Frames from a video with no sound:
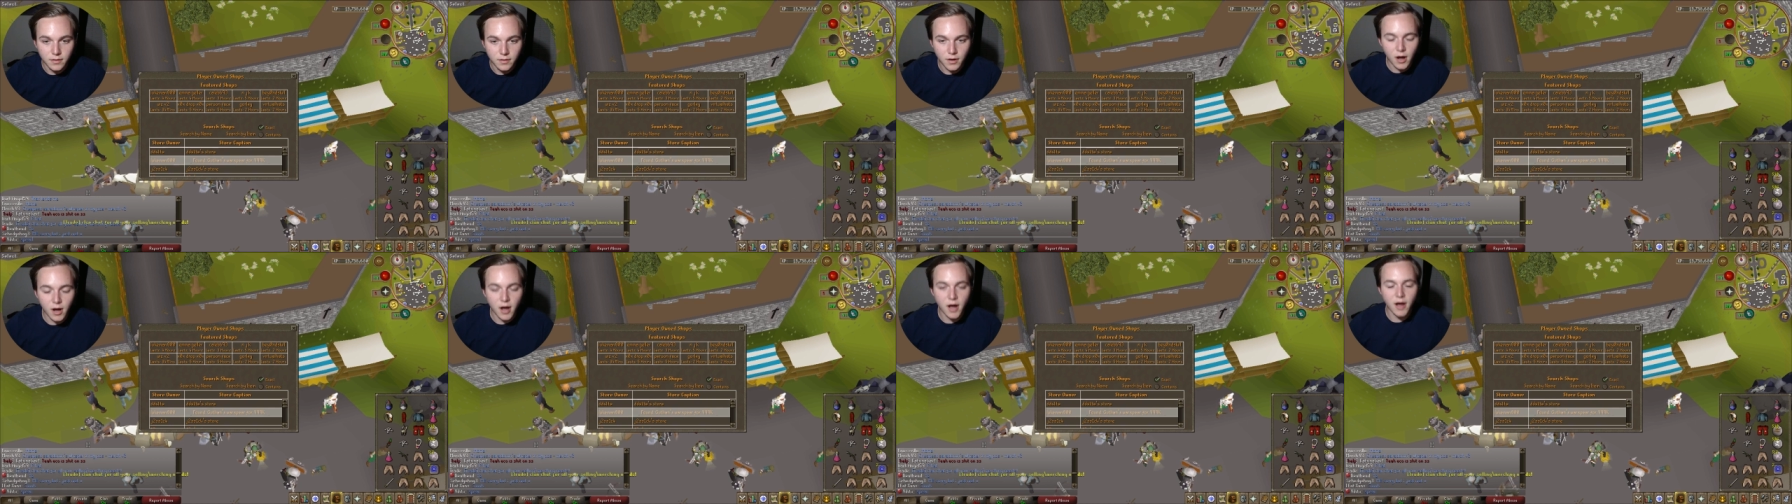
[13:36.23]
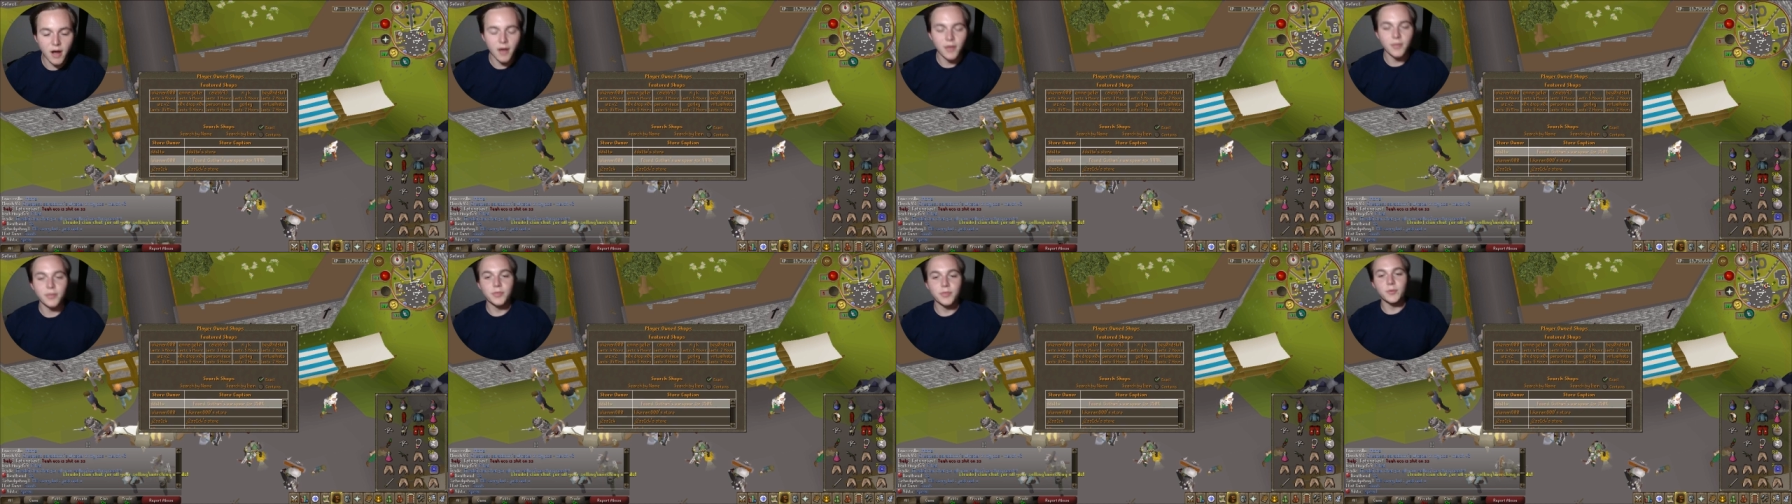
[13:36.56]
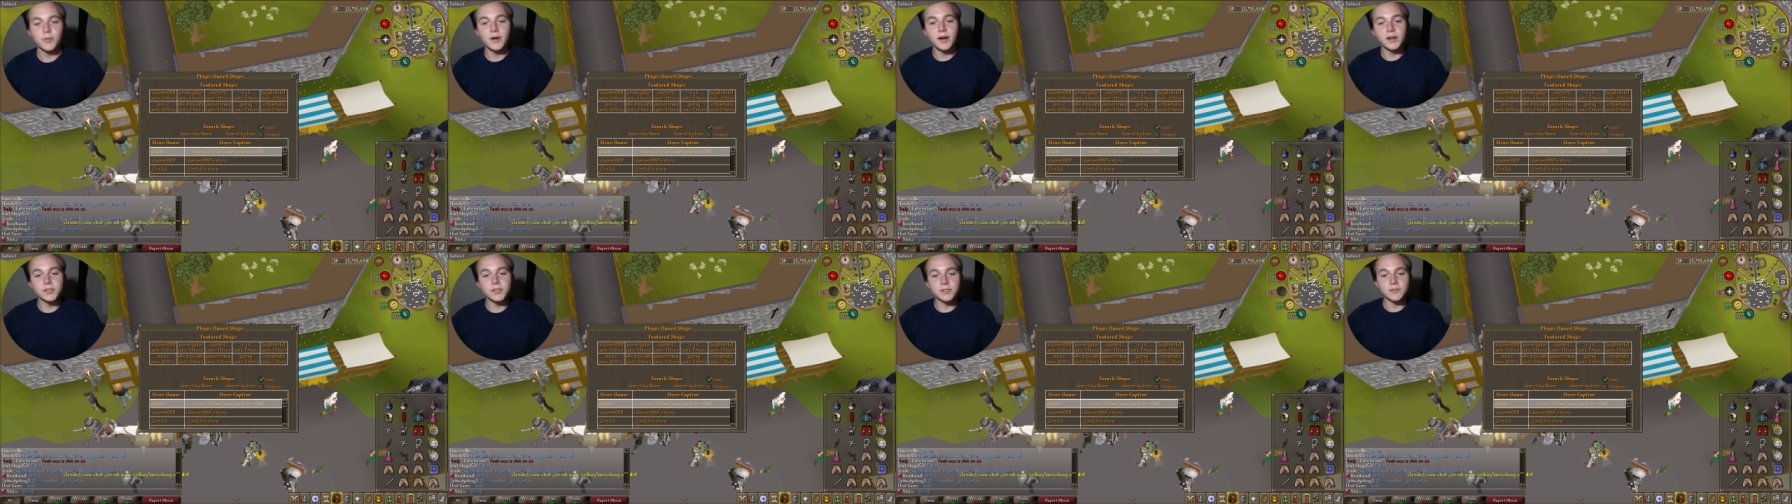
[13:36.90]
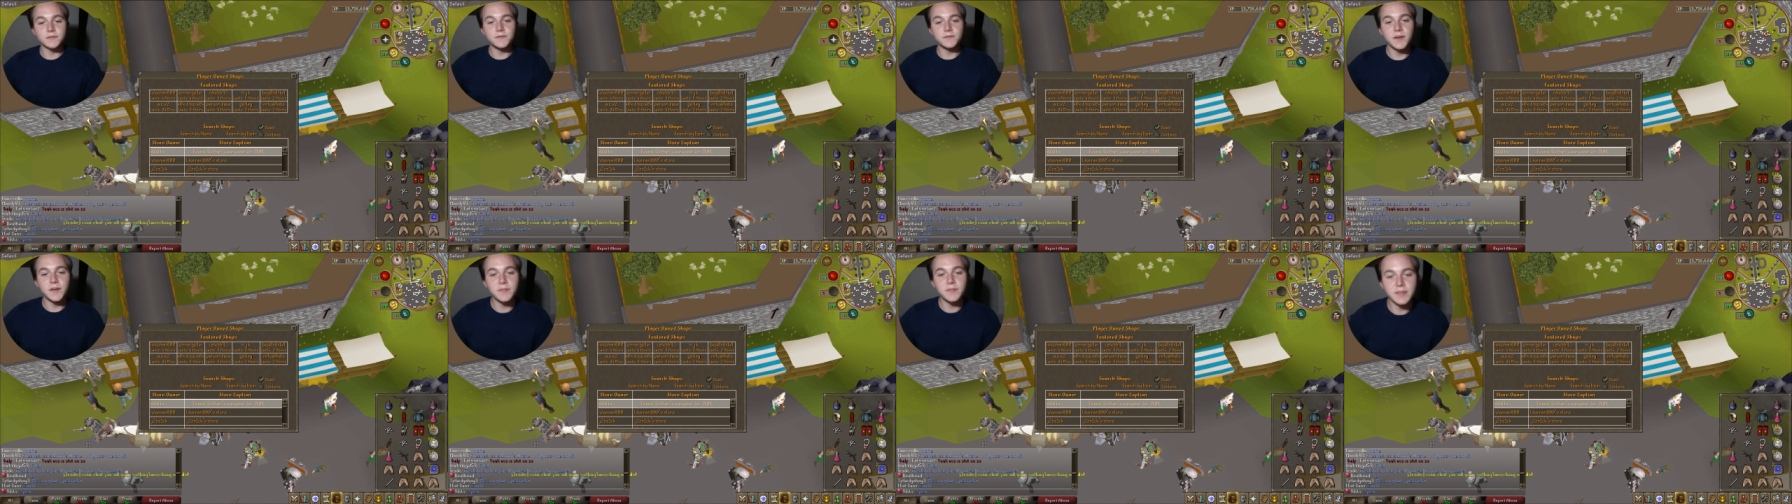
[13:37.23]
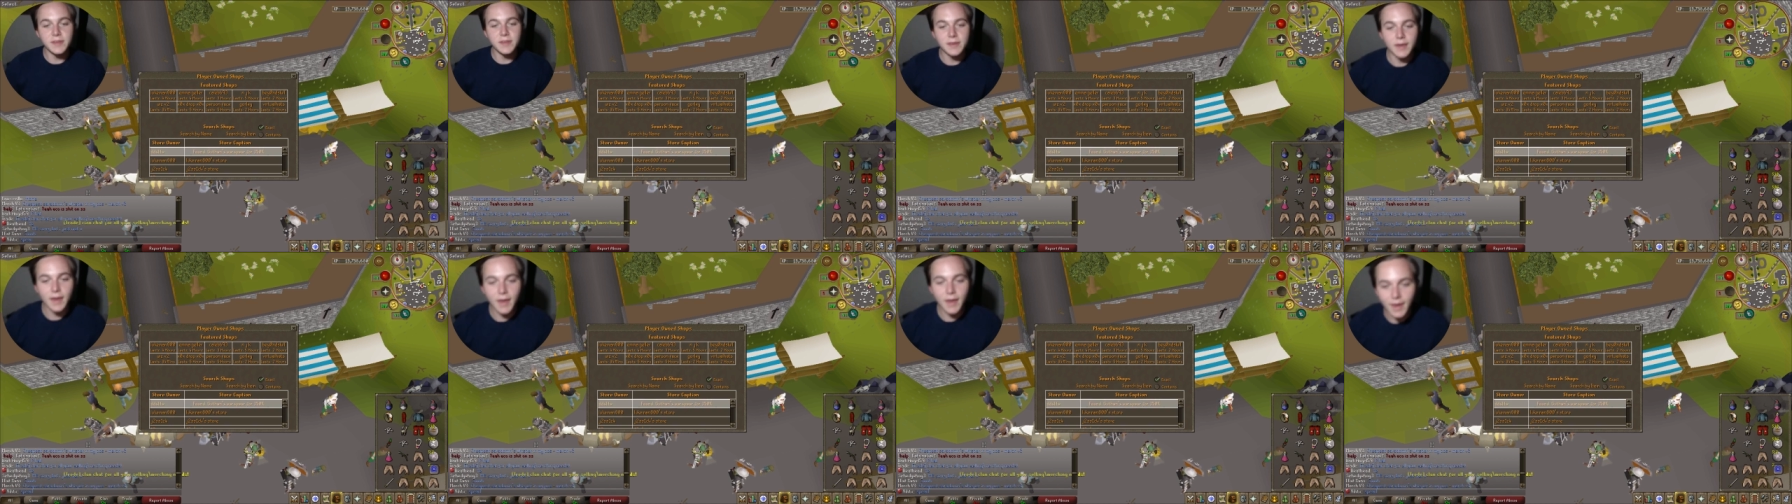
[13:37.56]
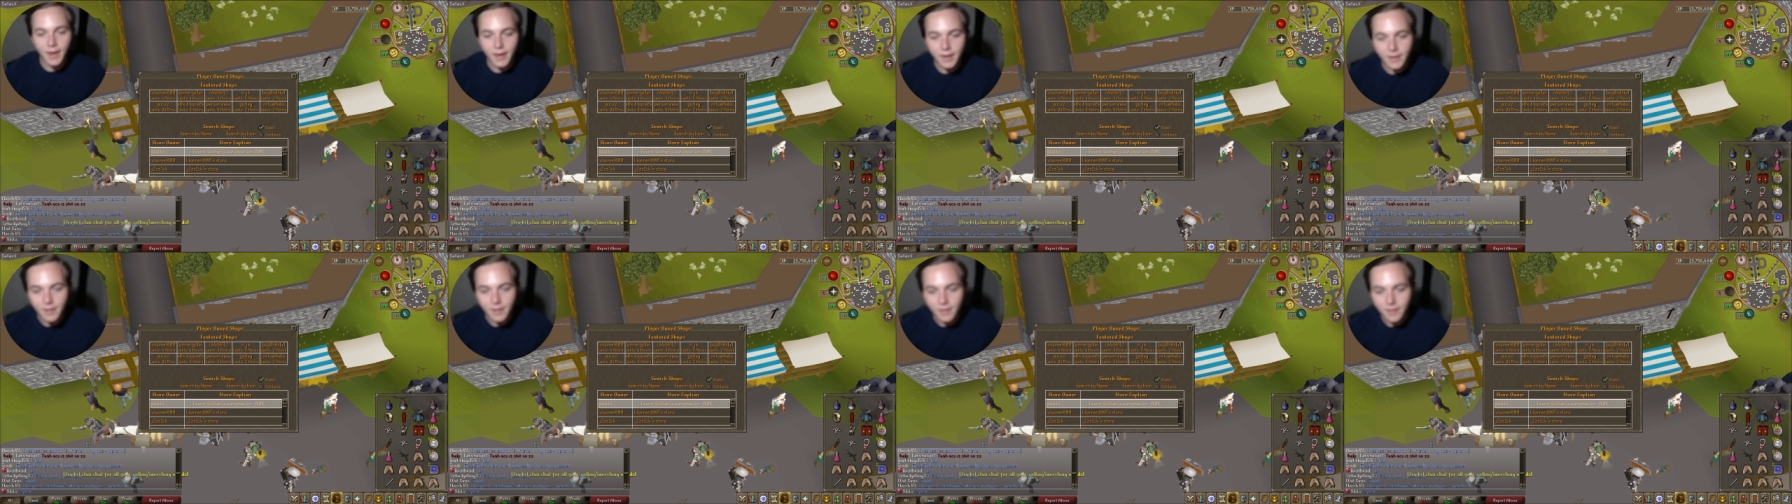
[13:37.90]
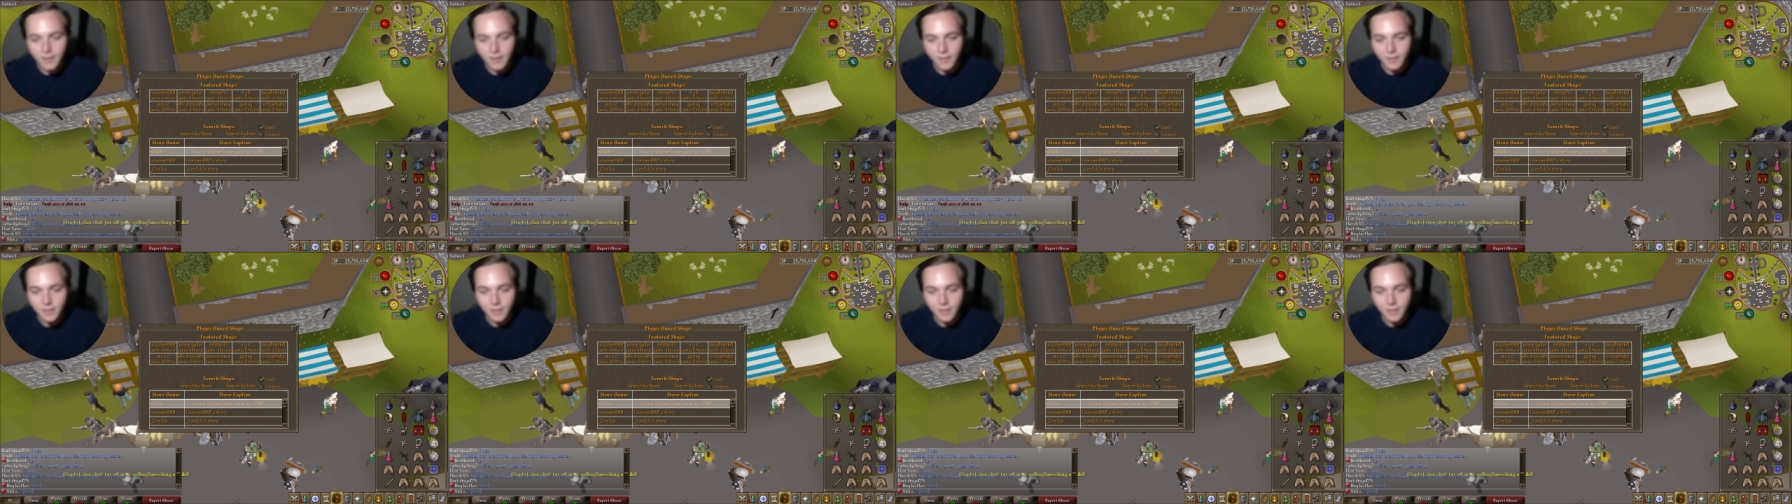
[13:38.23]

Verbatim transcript: Aw, oh, 350k?